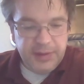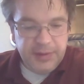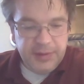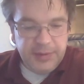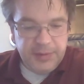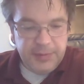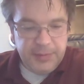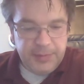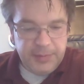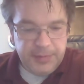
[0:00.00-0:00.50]

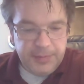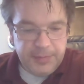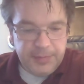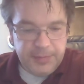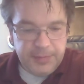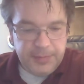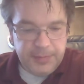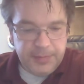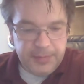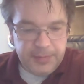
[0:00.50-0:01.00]

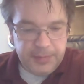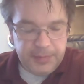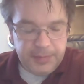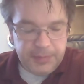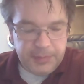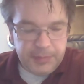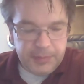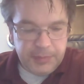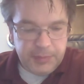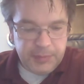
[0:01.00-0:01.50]

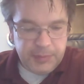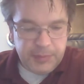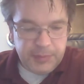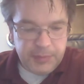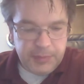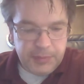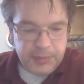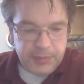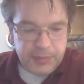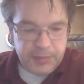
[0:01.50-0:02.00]

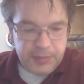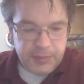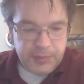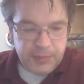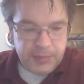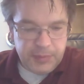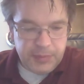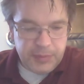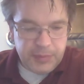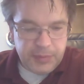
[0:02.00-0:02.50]

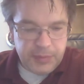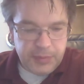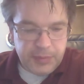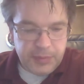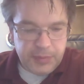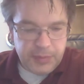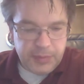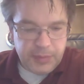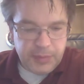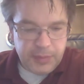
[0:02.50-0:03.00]

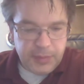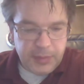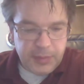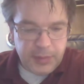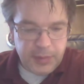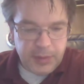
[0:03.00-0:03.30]
[no speech]